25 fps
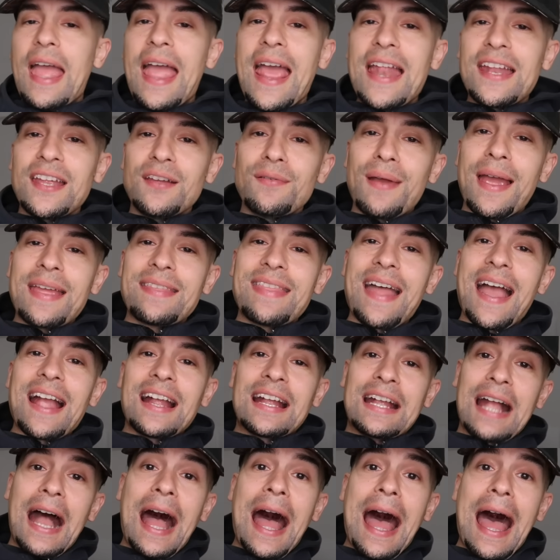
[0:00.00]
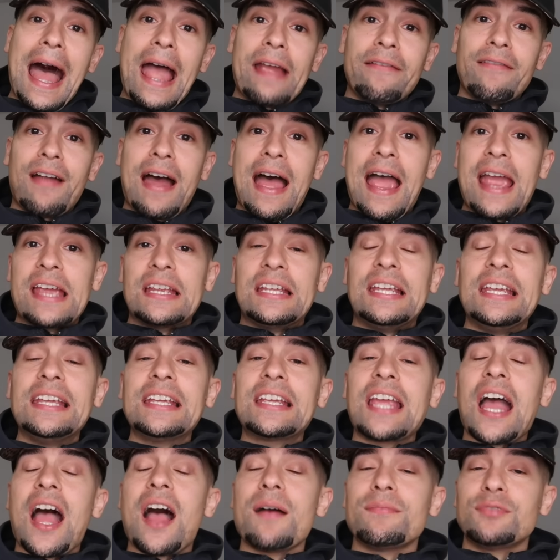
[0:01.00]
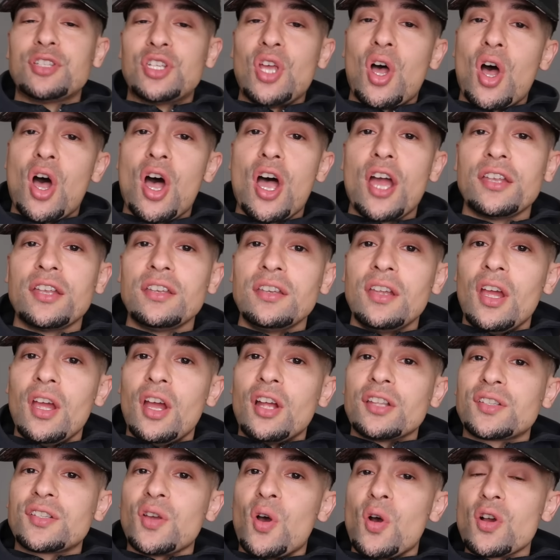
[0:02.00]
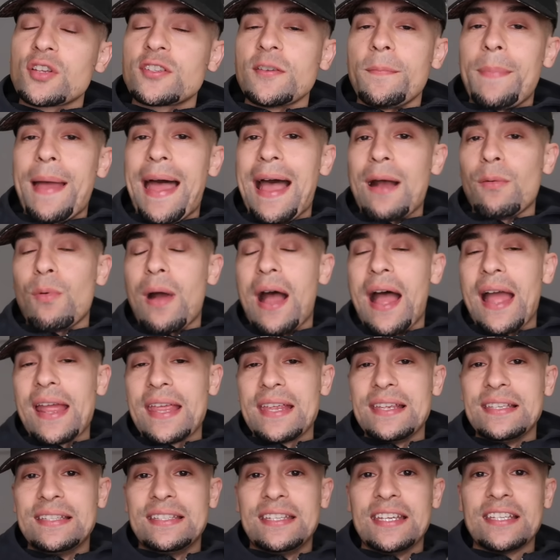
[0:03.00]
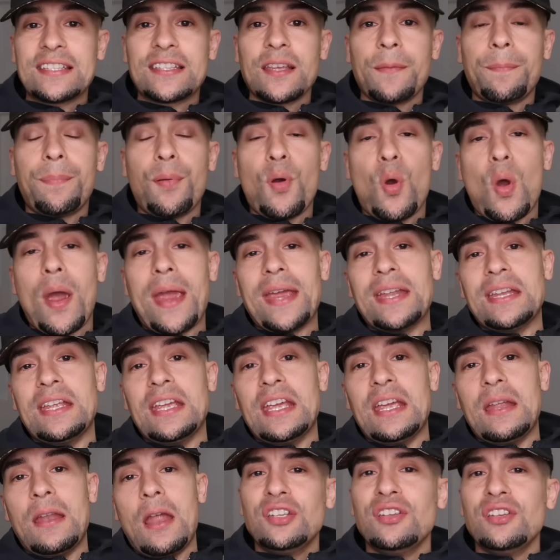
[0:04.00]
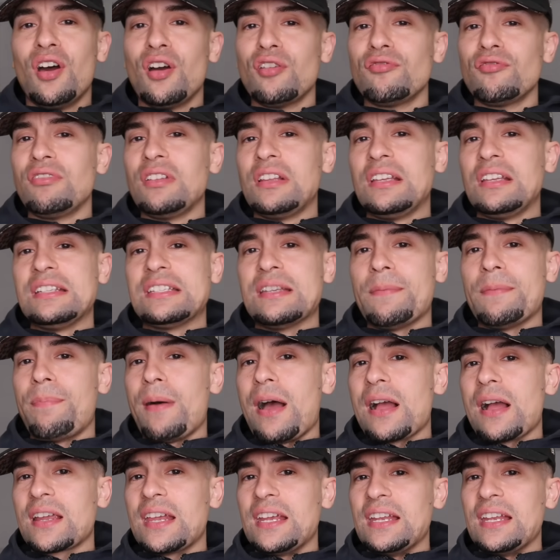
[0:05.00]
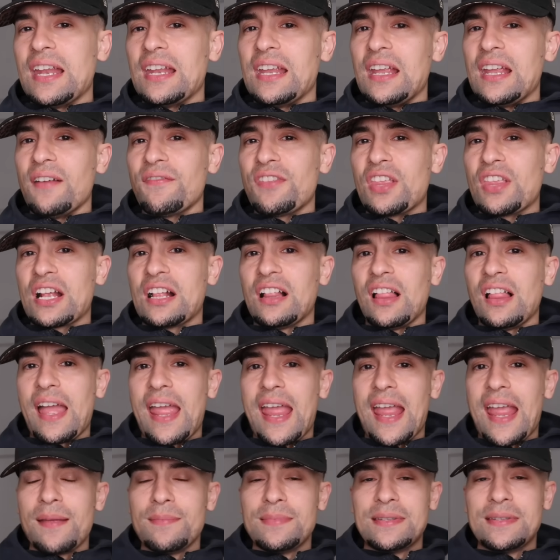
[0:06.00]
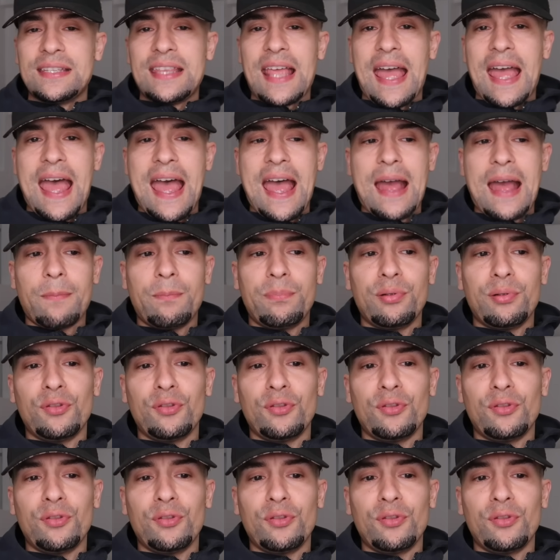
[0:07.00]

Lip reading: Anyway, that guy, right, he comes on, talks about why he's disappointed, not really debunking any of the claims that